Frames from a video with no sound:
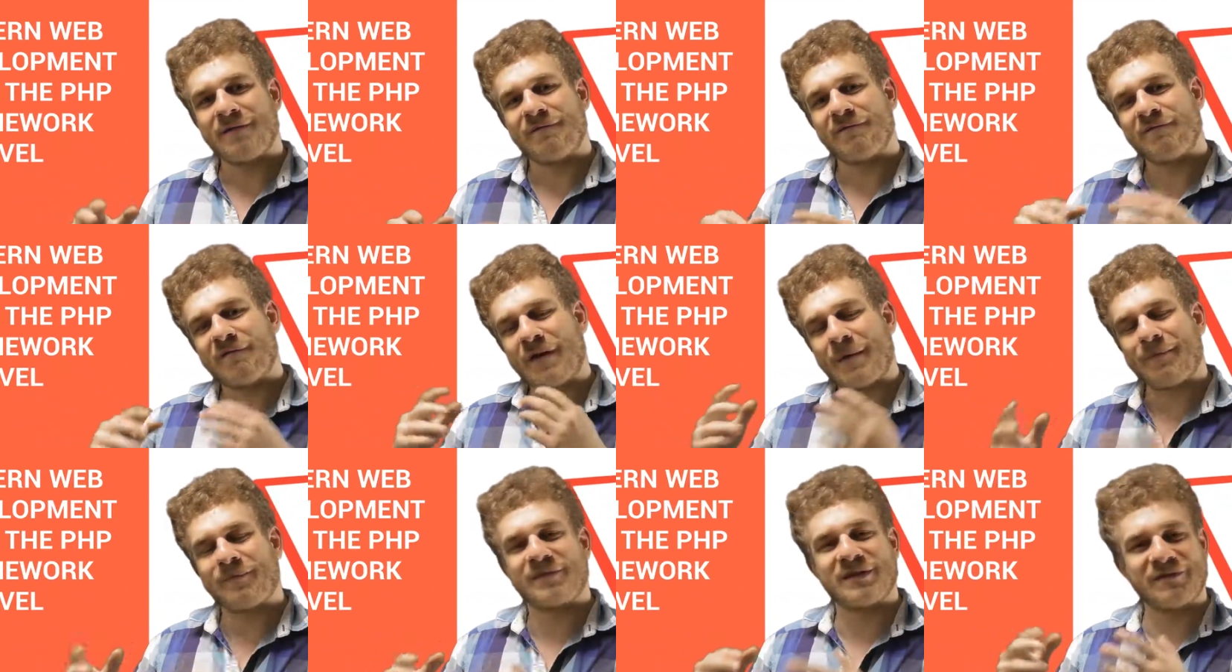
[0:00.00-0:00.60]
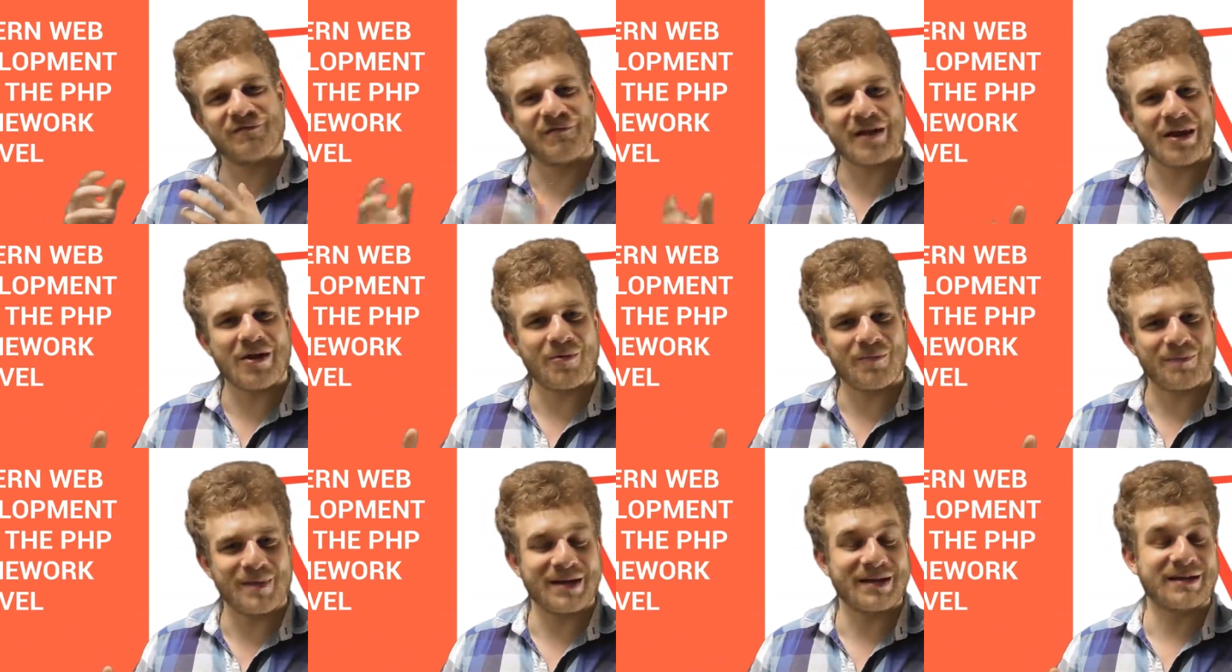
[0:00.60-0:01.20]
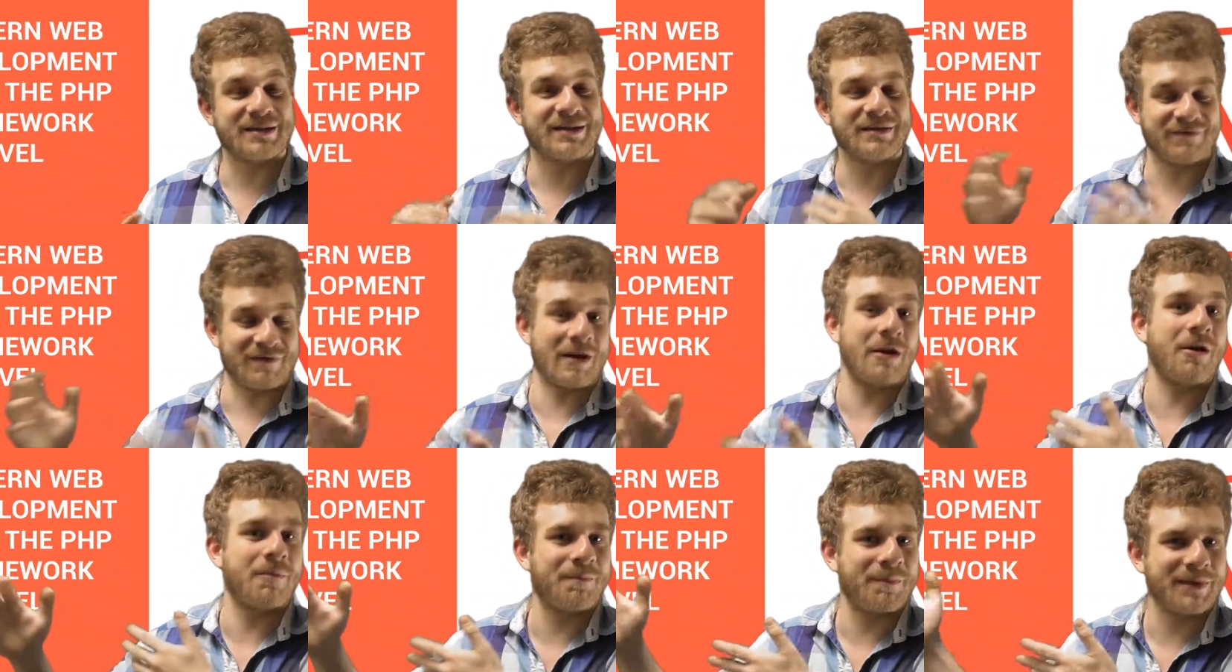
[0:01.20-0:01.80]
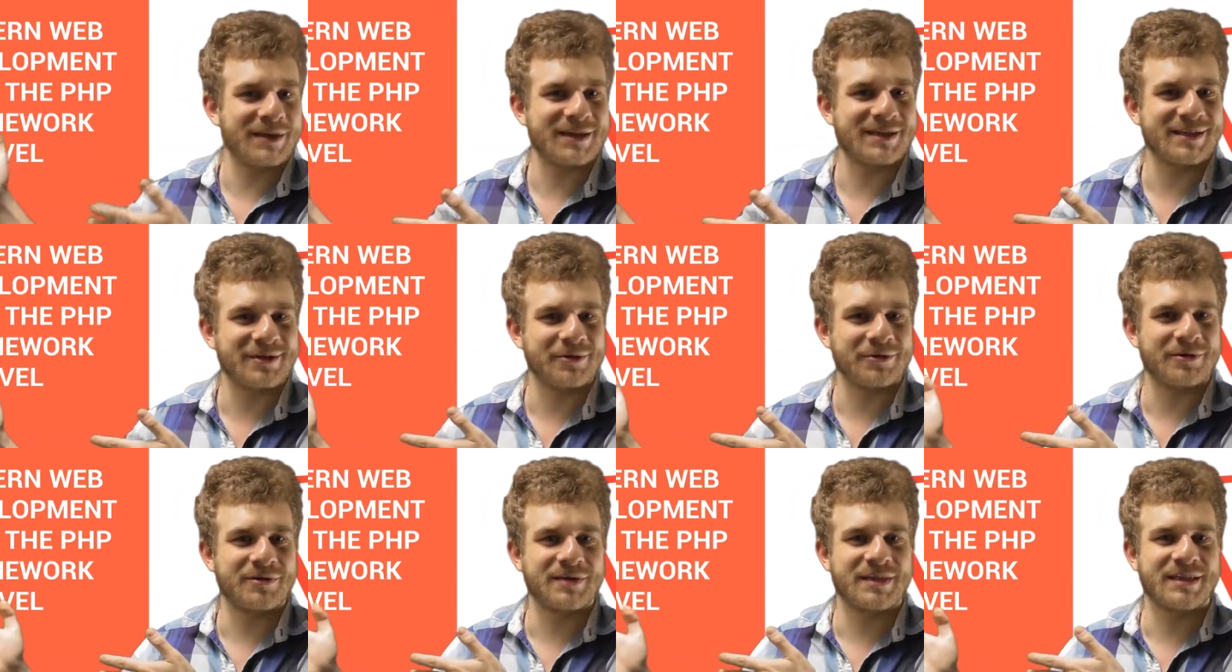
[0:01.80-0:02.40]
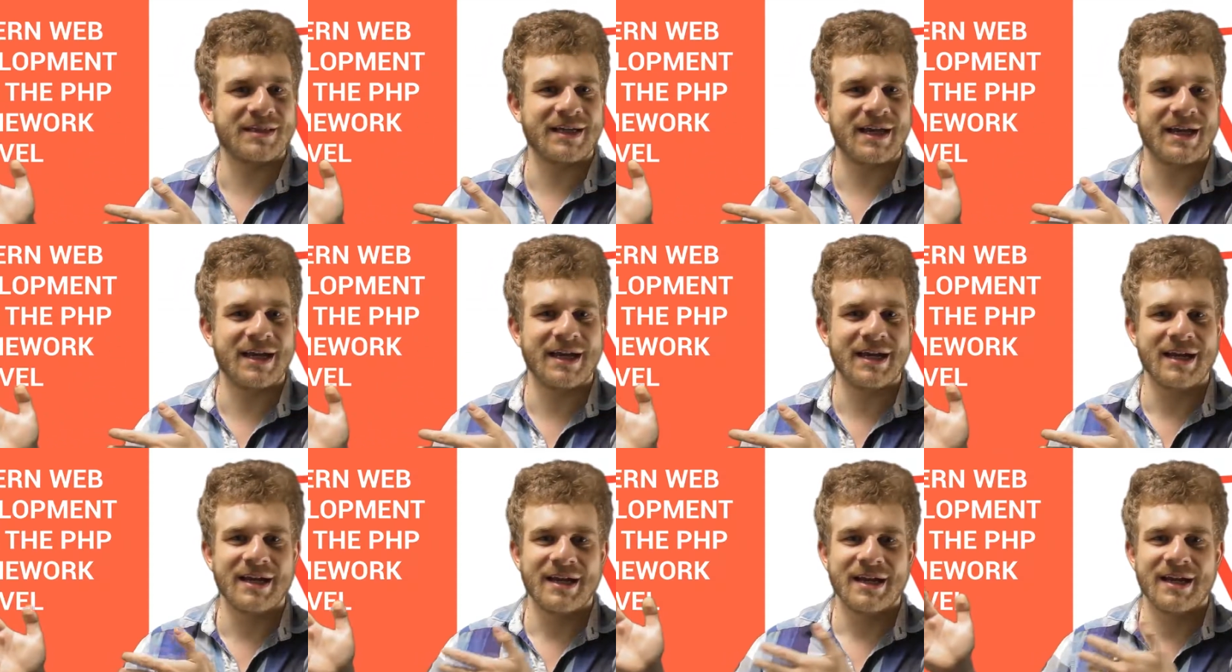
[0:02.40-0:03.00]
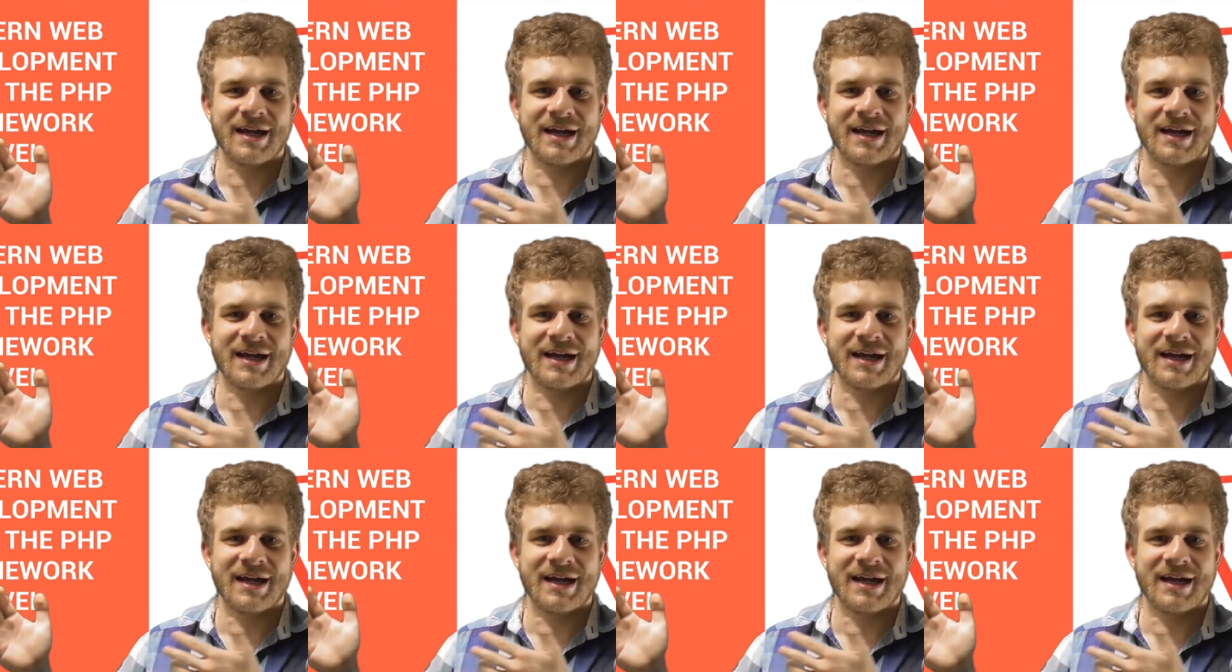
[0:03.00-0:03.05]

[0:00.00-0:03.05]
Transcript: web development, so to say,